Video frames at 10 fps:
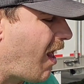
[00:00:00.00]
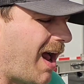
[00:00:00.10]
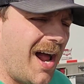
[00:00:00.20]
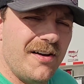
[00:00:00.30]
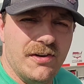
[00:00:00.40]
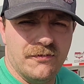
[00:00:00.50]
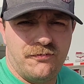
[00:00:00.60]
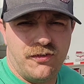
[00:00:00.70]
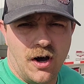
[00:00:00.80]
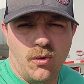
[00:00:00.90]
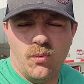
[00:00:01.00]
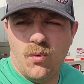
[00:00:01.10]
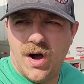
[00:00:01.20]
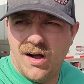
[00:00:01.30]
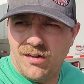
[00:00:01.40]
I haven't felt
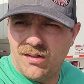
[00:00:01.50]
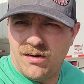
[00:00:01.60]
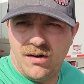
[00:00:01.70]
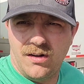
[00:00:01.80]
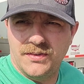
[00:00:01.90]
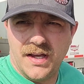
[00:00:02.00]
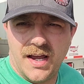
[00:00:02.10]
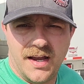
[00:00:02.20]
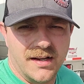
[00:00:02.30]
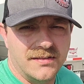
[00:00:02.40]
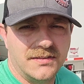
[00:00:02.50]
well all day.